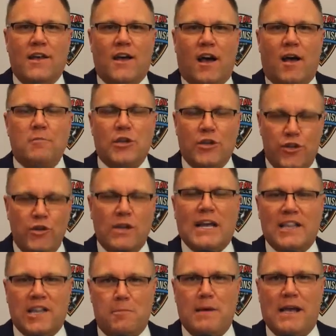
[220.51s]
You do
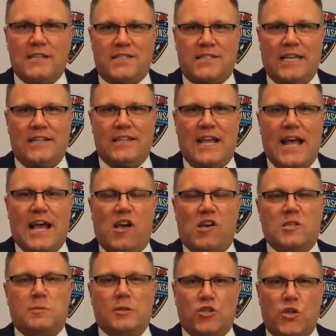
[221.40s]
get the best seat in the
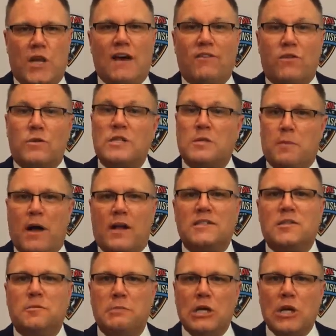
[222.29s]
house, but you have a
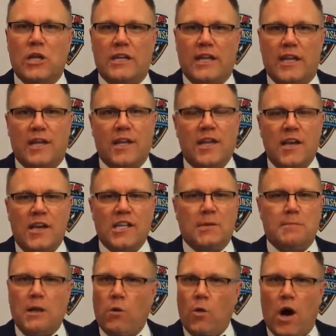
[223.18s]
responsibility
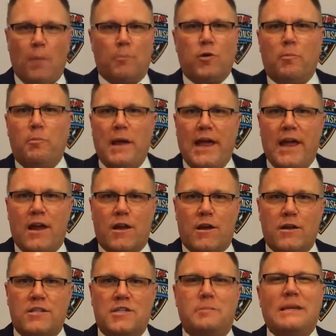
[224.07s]
to be well prepared,